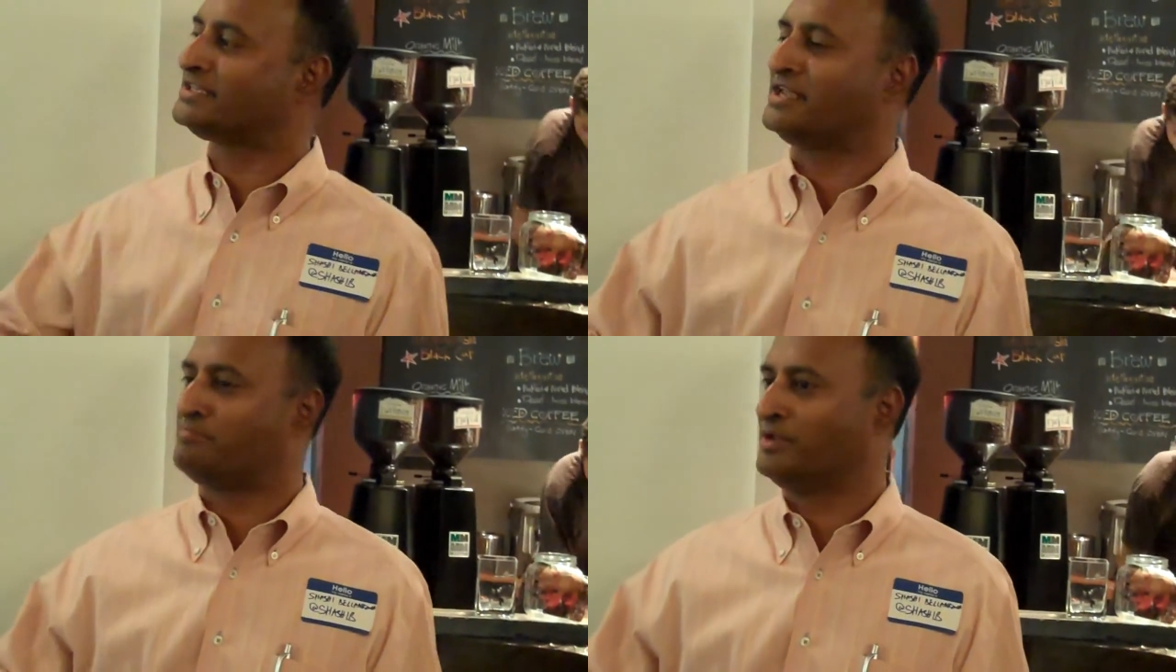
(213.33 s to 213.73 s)

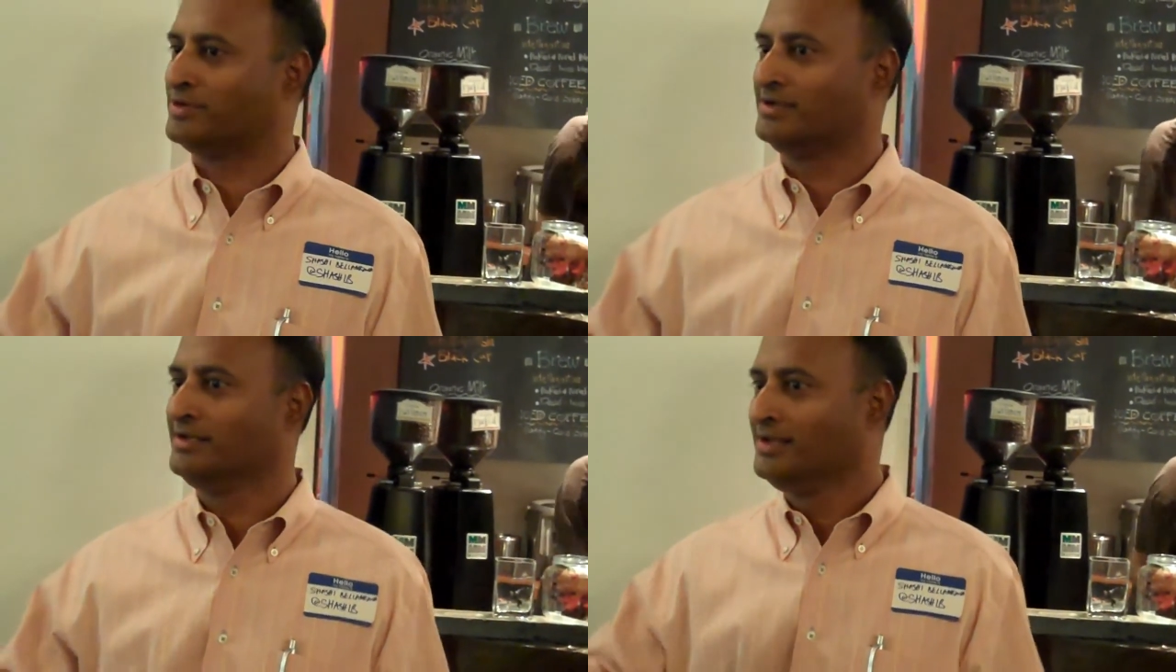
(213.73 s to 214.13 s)
asking
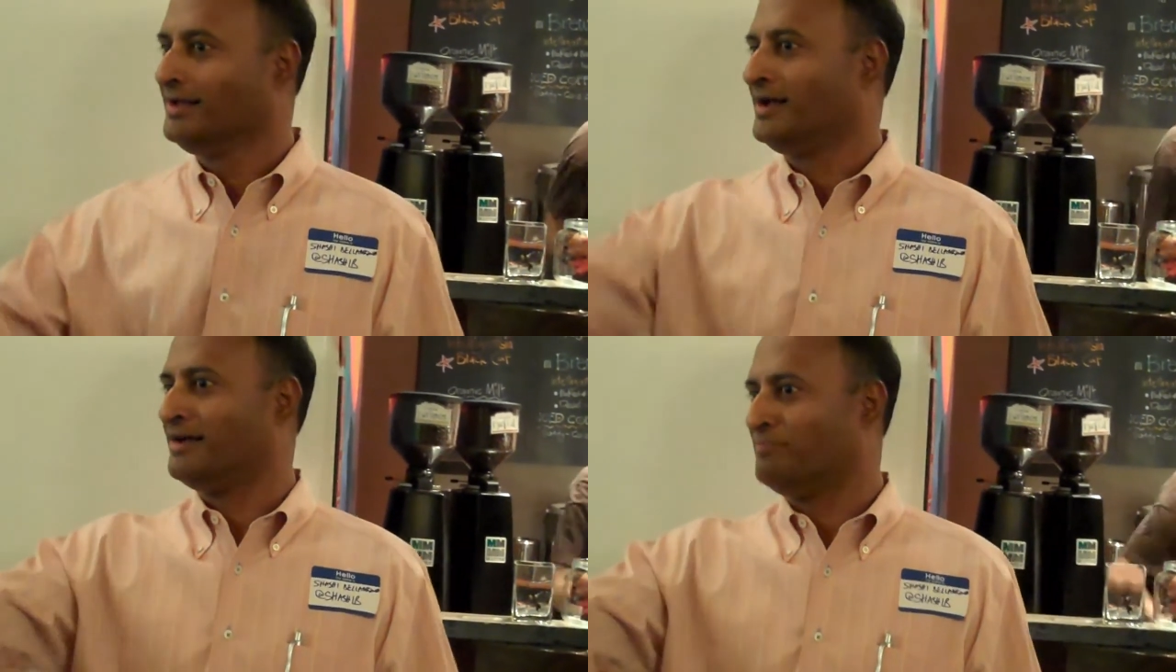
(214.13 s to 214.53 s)
people,
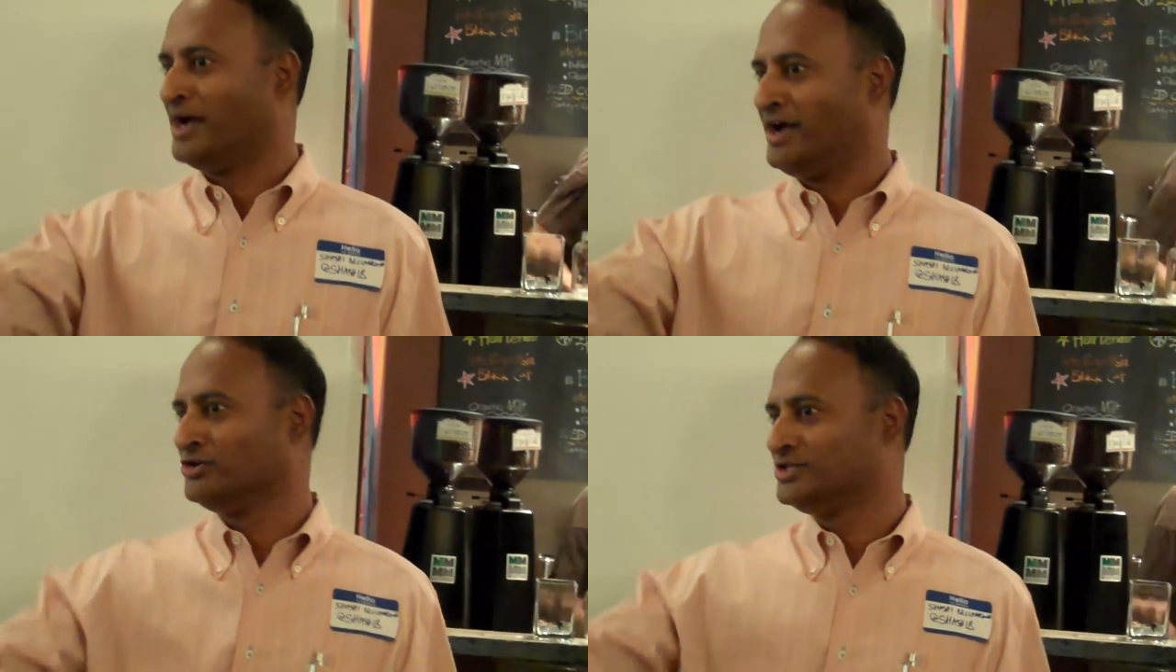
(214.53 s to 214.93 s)

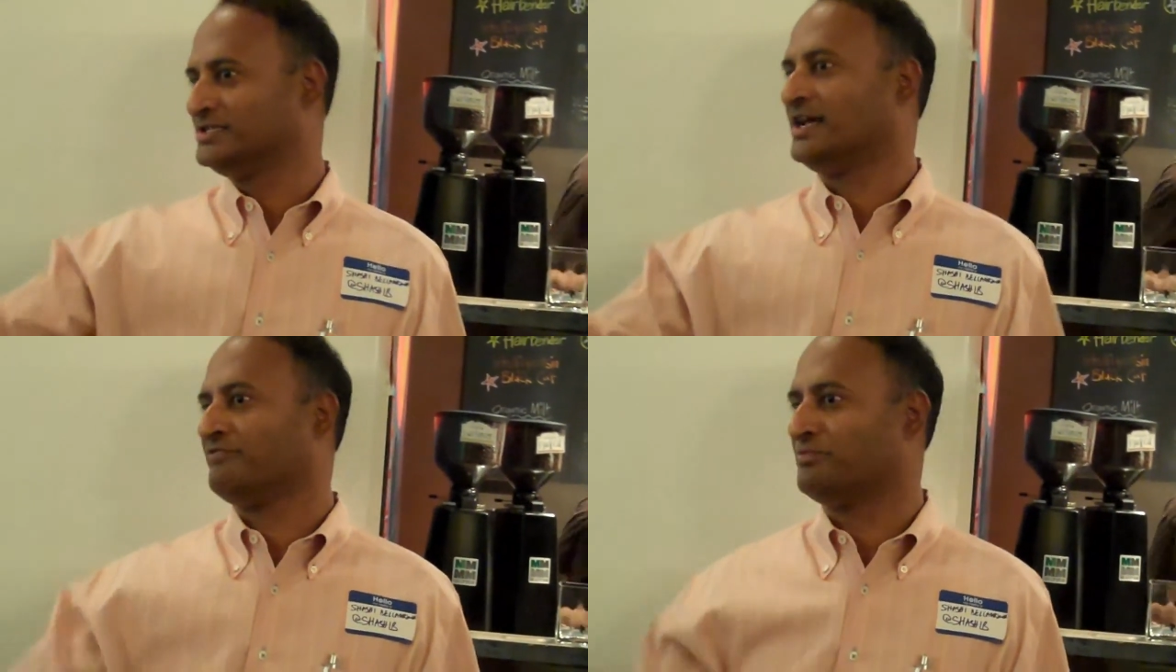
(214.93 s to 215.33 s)
my house
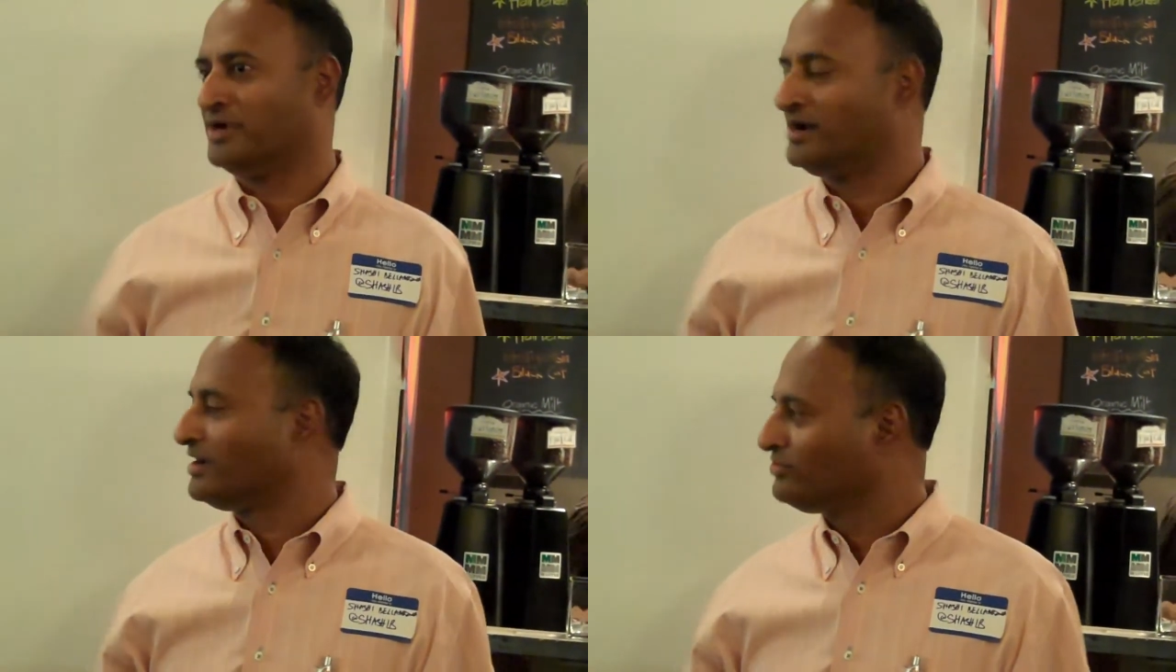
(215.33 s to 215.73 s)
is 1/2
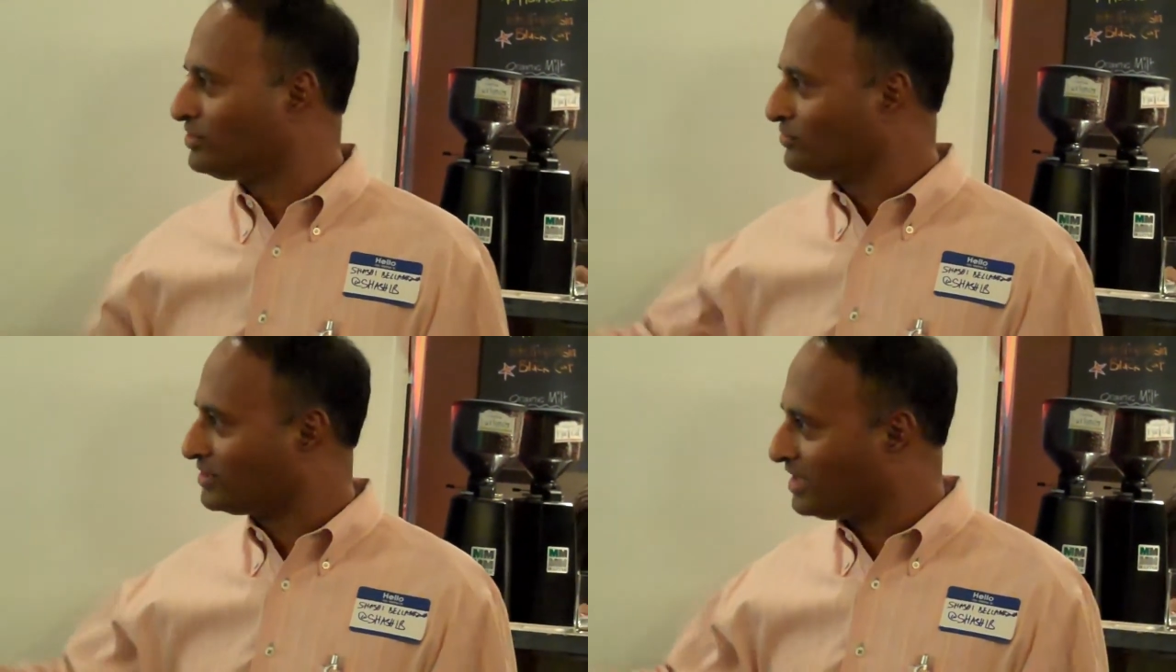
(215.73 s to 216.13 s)
mile down
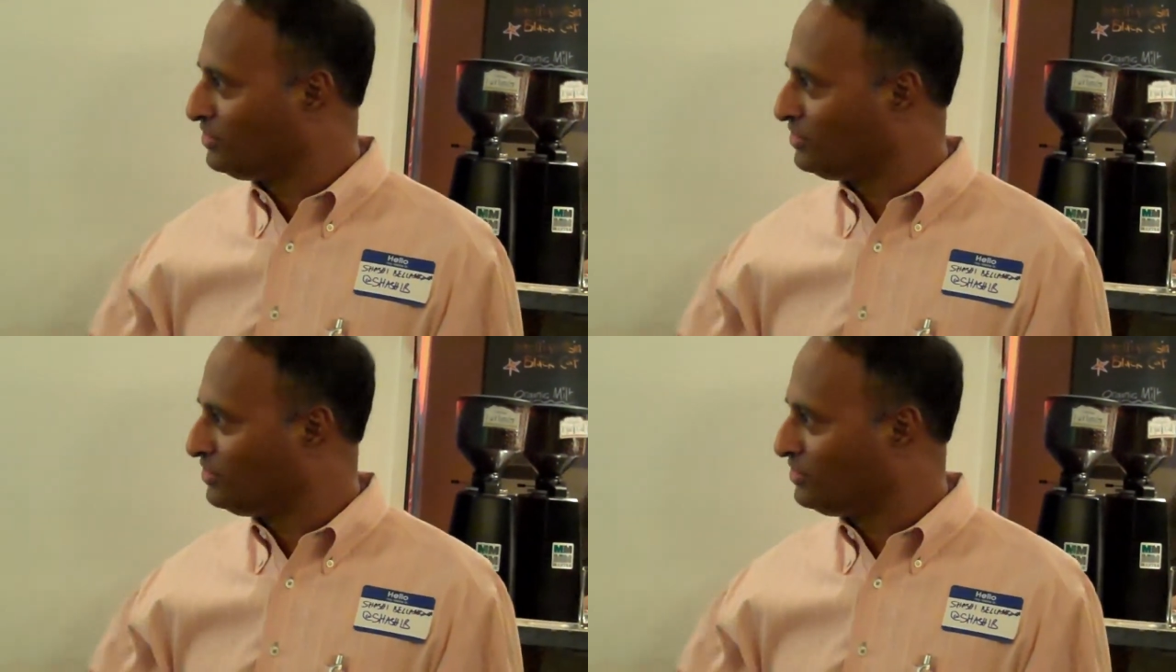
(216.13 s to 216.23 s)
the road.